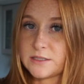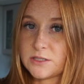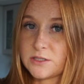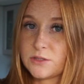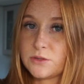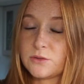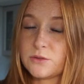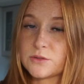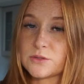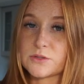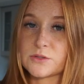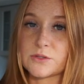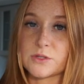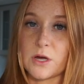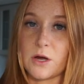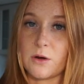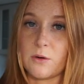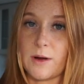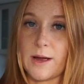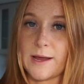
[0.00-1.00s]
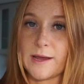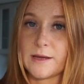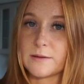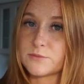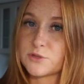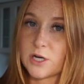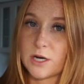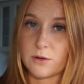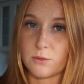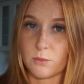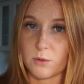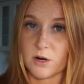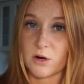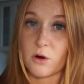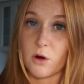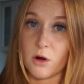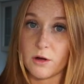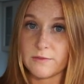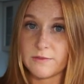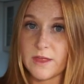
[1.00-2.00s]
to. So I am trying to work
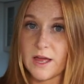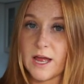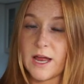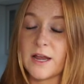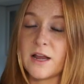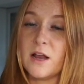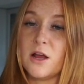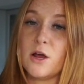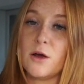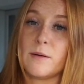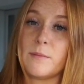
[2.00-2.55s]
on that,